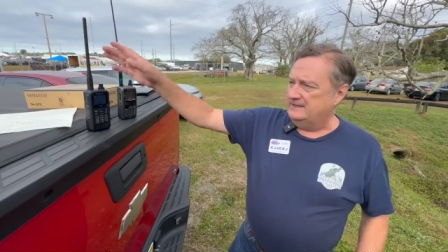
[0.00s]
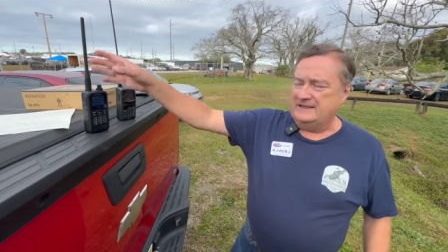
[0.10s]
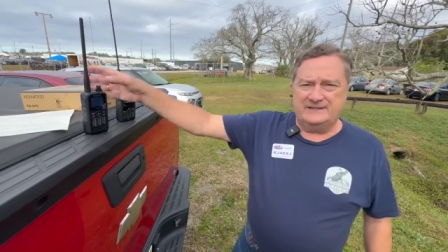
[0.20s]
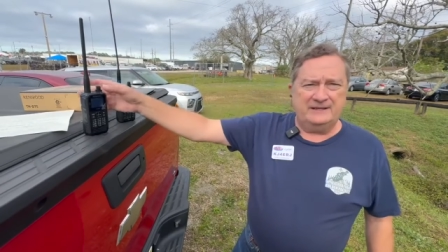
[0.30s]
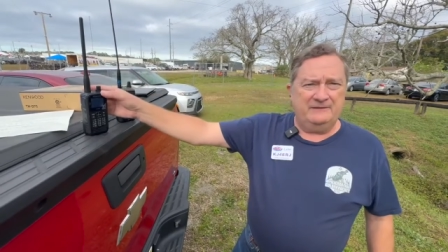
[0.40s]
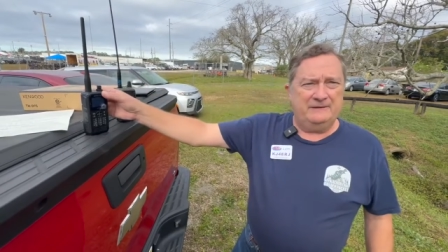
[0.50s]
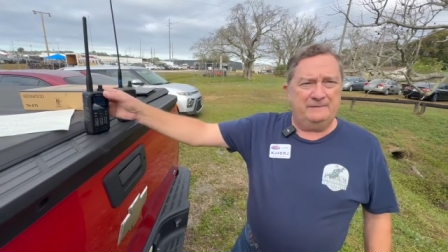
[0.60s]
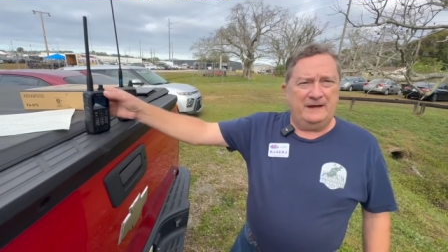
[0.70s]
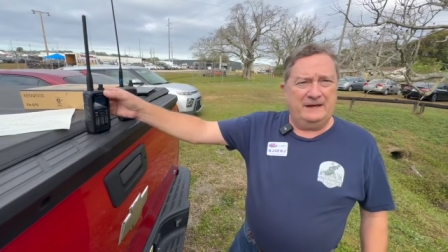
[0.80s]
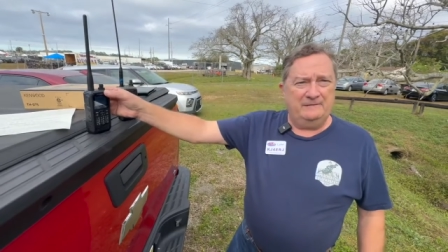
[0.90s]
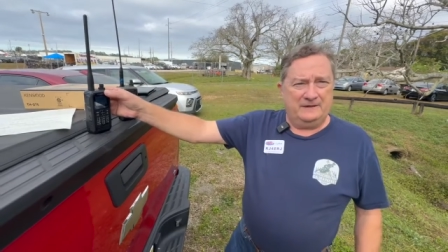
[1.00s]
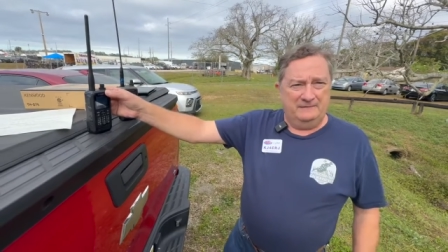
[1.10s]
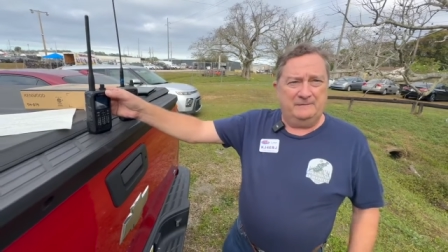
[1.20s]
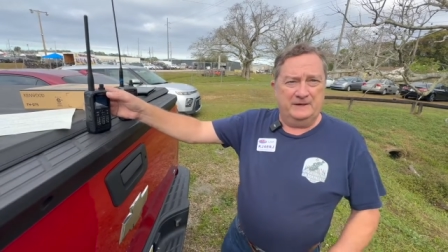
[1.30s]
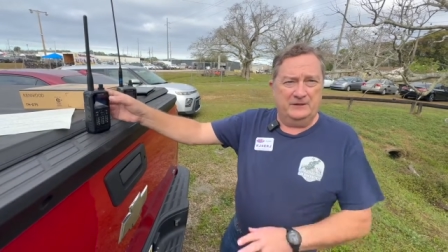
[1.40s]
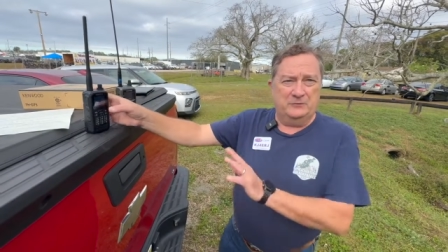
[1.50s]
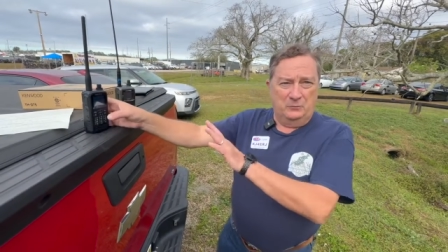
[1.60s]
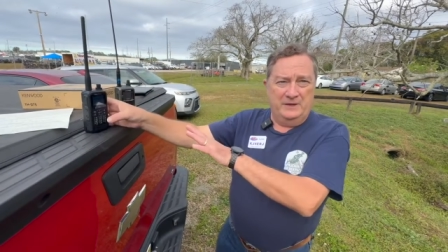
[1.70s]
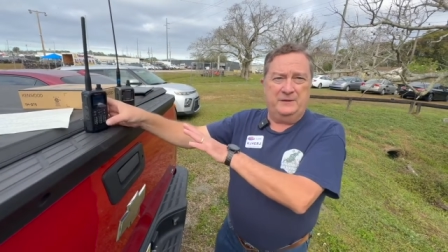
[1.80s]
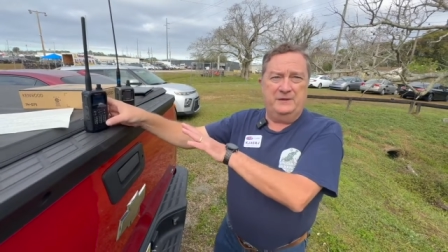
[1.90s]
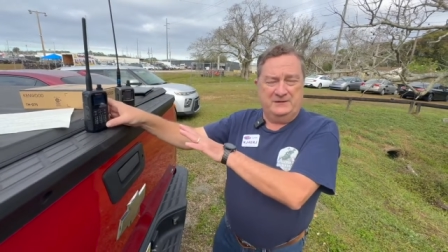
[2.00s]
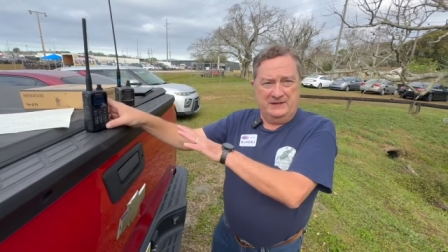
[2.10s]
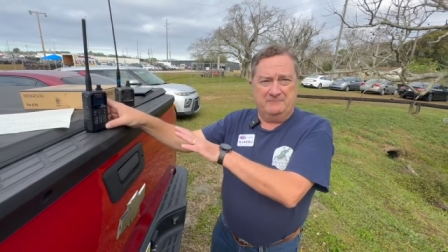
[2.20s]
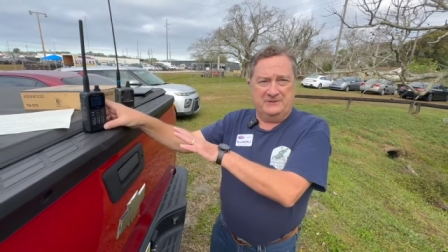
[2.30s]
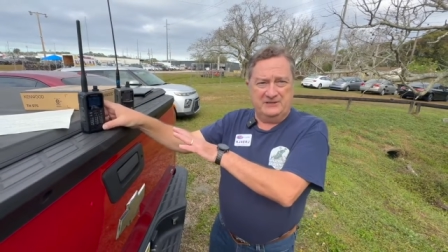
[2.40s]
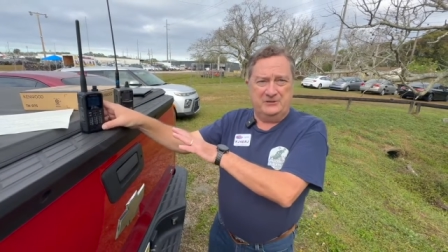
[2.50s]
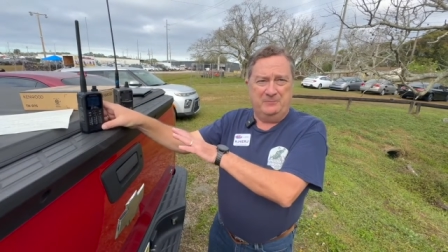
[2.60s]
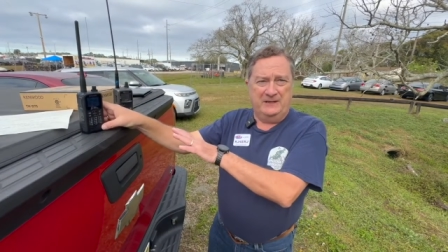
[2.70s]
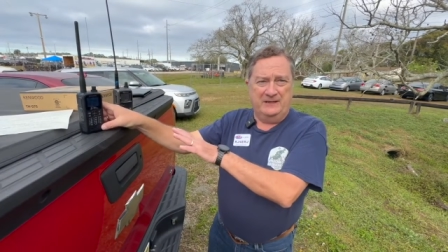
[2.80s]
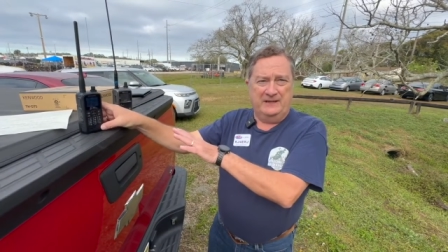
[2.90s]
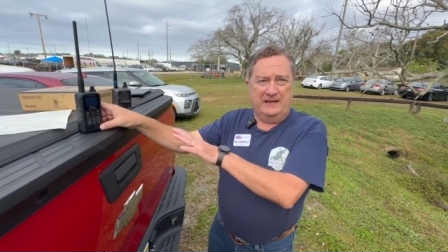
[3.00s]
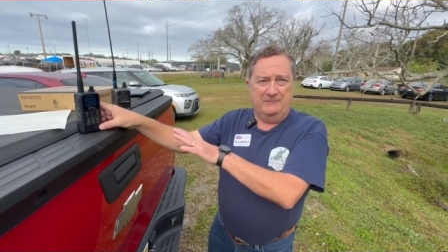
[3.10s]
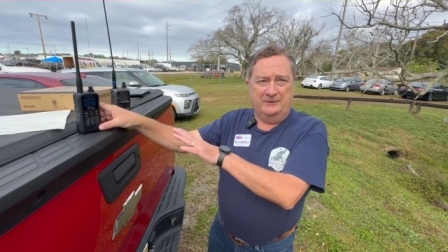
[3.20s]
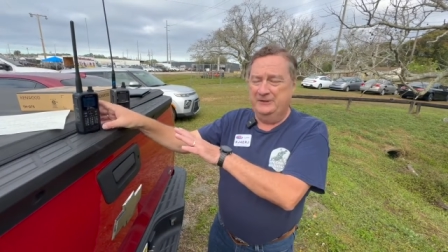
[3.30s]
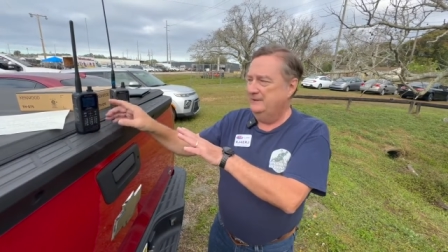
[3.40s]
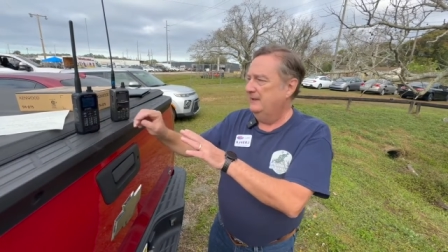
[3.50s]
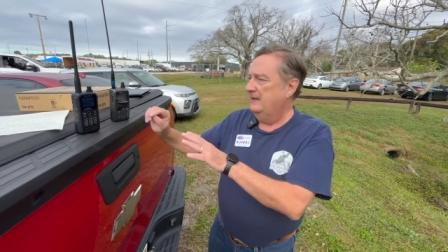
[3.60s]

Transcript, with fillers: D75 configured with the temp digipeating enabled